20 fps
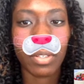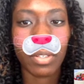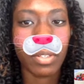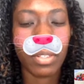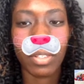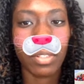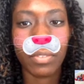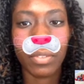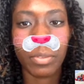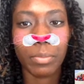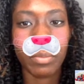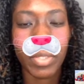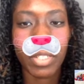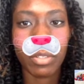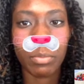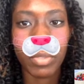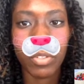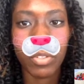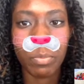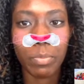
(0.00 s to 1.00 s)
For me, it'll be
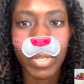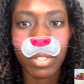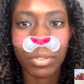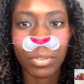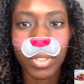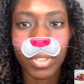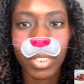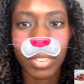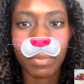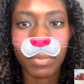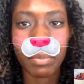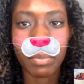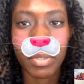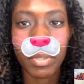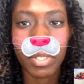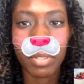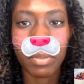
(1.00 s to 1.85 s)
numerical order. I'm going to put them.